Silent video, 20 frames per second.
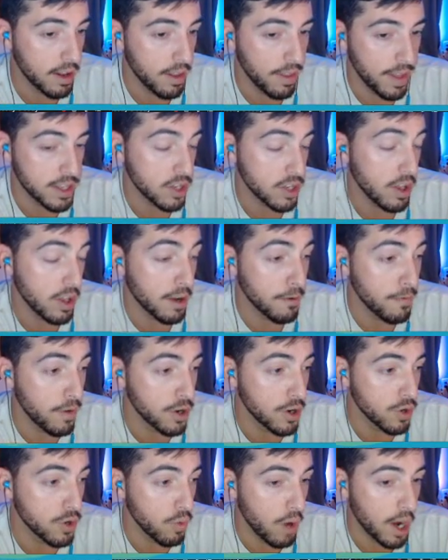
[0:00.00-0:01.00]
That's a lot of fun
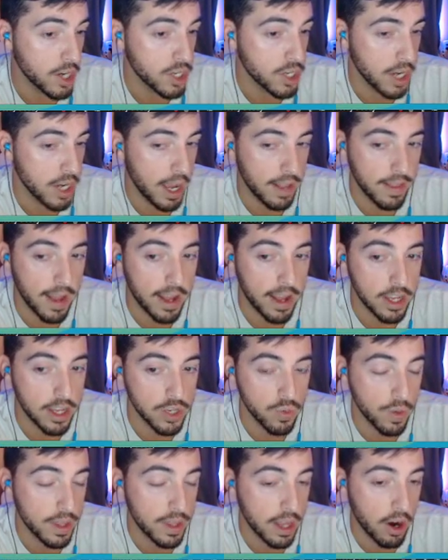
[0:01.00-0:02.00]
to watch, and that is
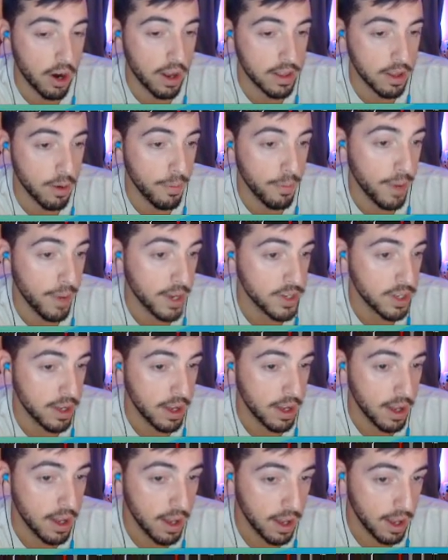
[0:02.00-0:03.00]
when they're at their best
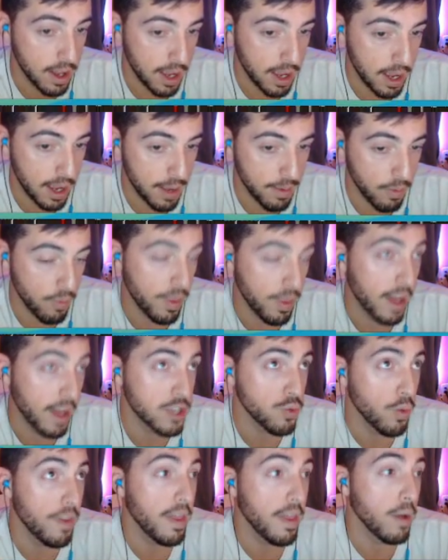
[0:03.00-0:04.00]
that's
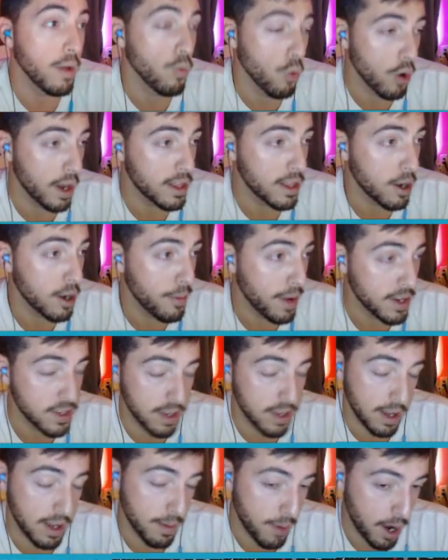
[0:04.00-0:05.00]
when they were at their
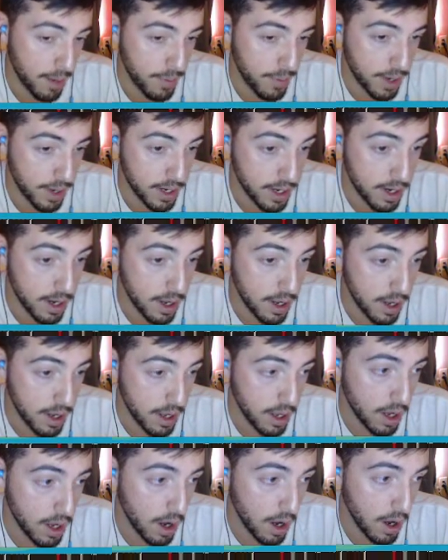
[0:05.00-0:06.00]
best, in my opinion.
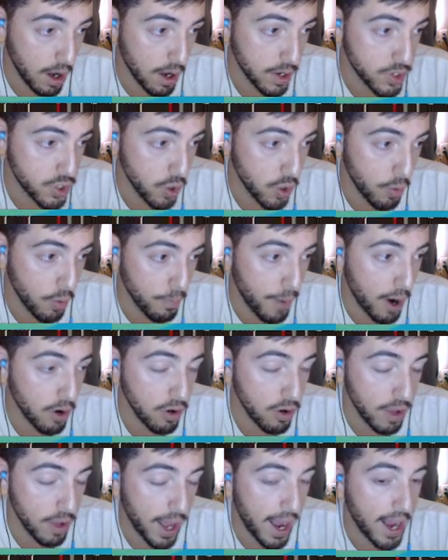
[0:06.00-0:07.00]
Uh, so
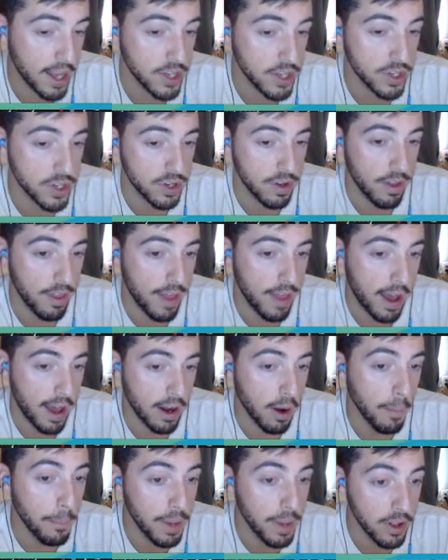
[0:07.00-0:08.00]
Beryl has that
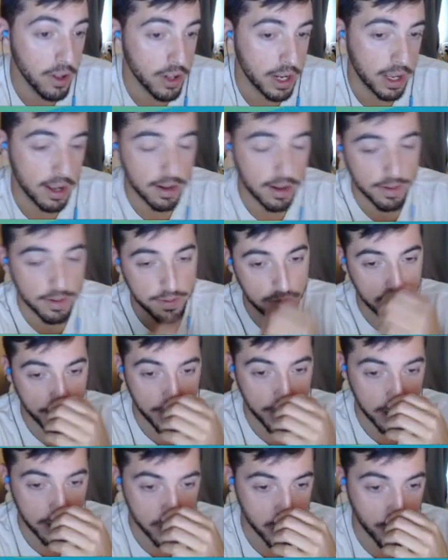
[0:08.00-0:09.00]
ability to
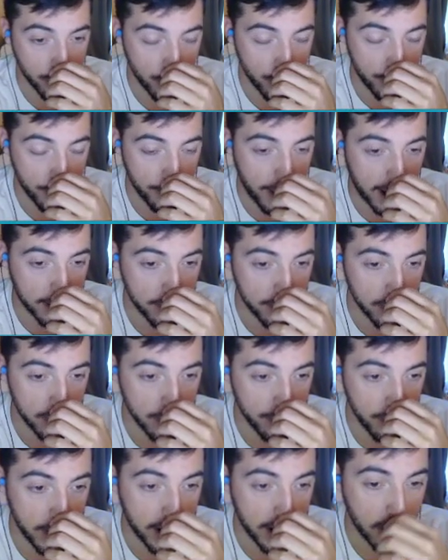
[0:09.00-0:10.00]
be a super impactful
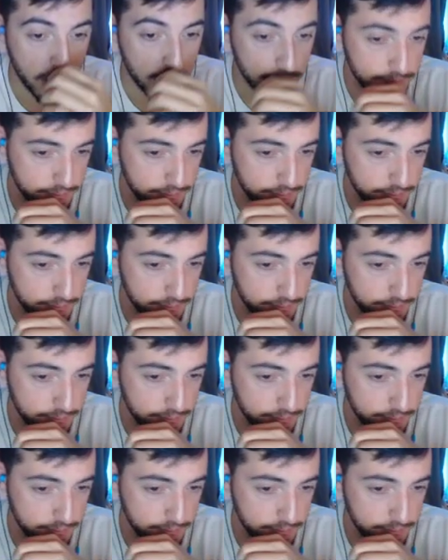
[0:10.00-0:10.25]
player.